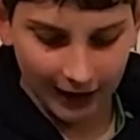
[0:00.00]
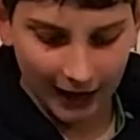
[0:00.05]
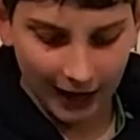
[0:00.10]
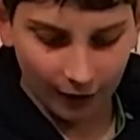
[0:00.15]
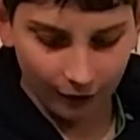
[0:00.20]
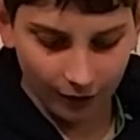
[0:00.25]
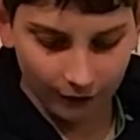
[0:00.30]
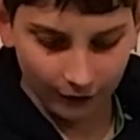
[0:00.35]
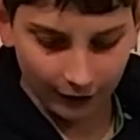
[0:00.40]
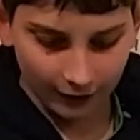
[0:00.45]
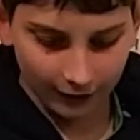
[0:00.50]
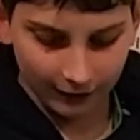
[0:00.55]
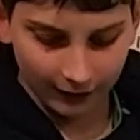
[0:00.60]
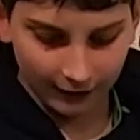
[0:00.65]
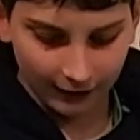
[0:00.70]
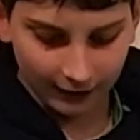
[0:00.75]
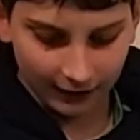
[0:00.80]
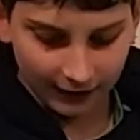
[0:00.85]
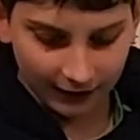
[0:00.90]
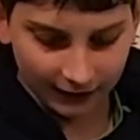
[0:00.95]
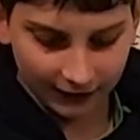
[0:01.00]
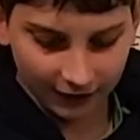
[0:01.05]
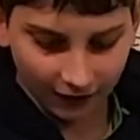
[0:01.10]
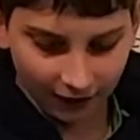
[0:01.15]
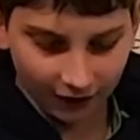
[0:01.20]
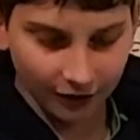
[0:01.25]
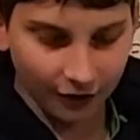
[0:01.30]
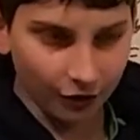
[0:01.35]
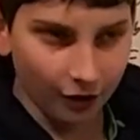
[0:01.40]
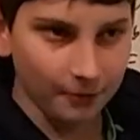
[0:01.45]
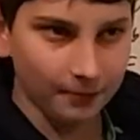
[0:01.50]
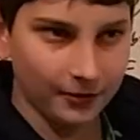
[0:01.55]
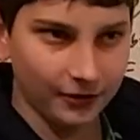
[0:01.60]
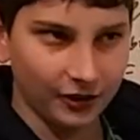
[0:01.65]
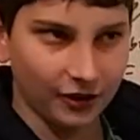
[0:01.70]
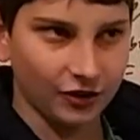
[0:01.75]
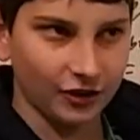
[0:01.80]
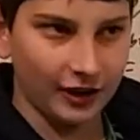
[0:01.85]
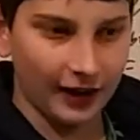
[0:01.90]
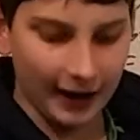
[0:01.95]
However, it can't go in
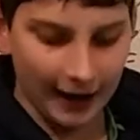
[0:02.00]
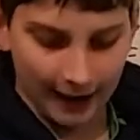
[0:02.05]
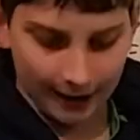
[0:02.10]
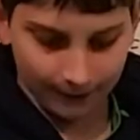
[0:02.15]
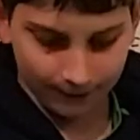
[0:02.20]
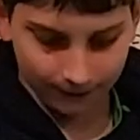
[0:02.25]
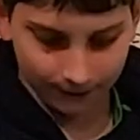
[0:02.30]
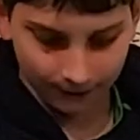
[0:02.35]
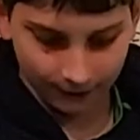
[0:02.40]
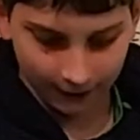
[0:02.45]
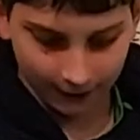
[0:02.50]
position F,